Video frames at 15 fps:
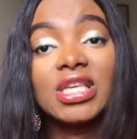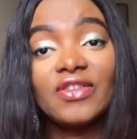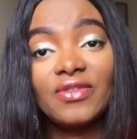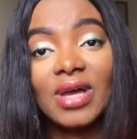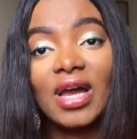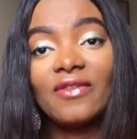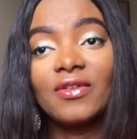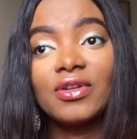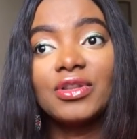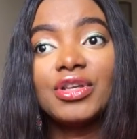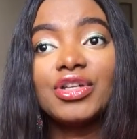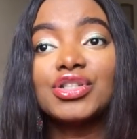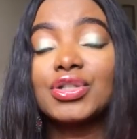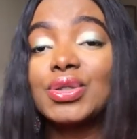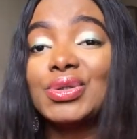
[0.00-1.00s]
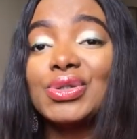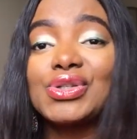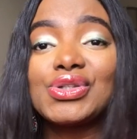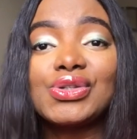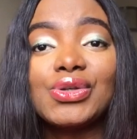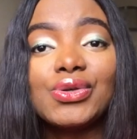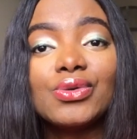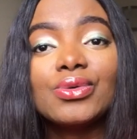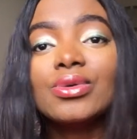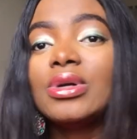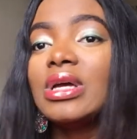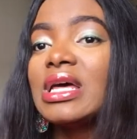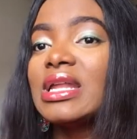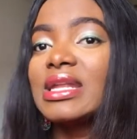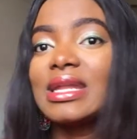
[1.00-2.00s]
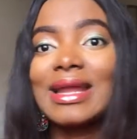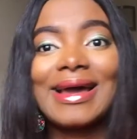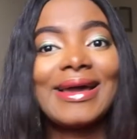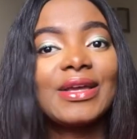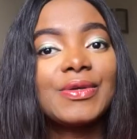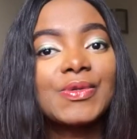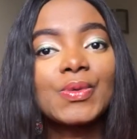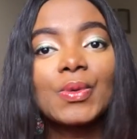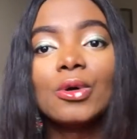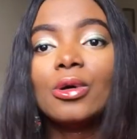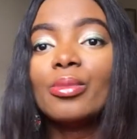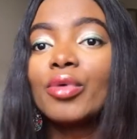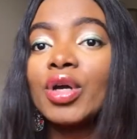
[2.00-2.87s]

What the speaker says: If you have your niche, kudos to you, nice one.